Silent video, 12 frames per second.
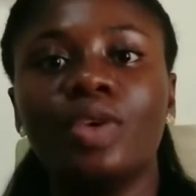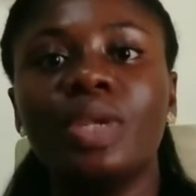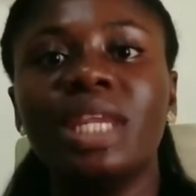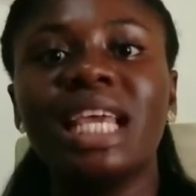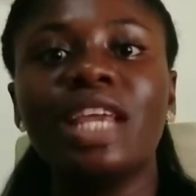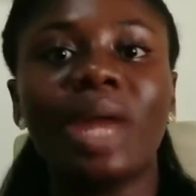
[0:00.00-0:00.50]

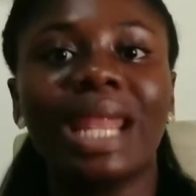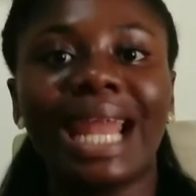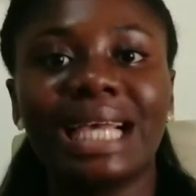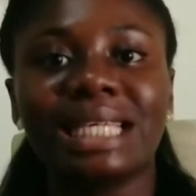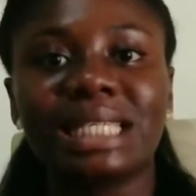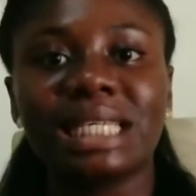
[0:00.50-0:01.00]
You need your
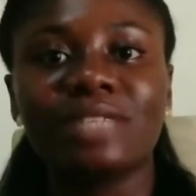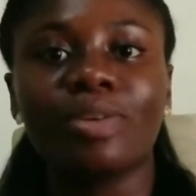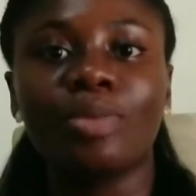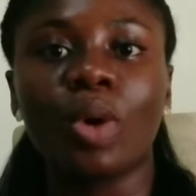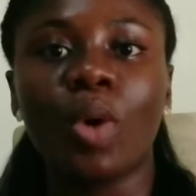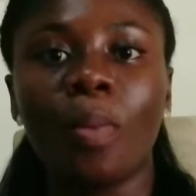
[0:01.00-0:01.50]
license
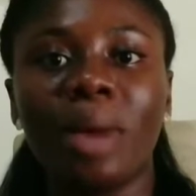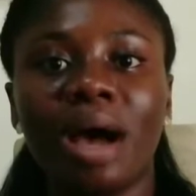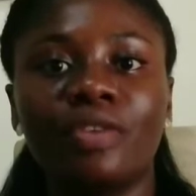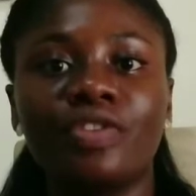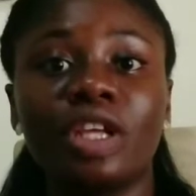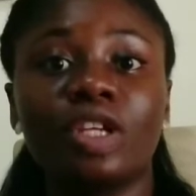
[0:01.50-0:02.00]
from your home
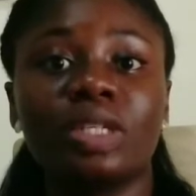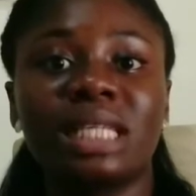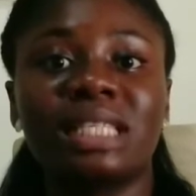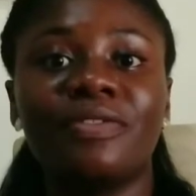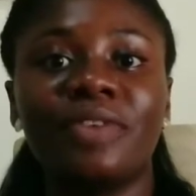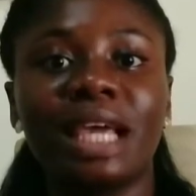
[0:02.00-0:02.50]
country and
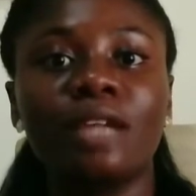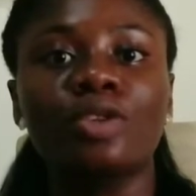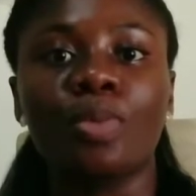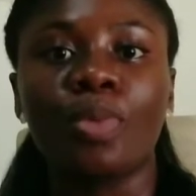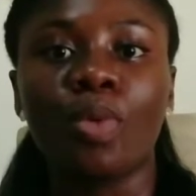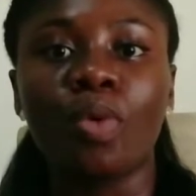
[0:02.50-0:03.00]
your
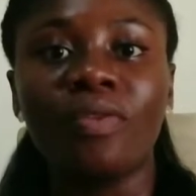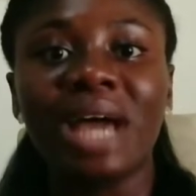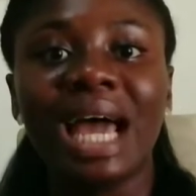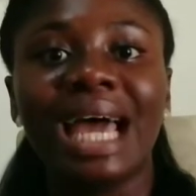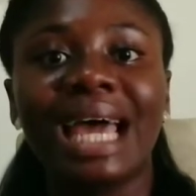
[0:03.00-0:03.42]
certificate to prove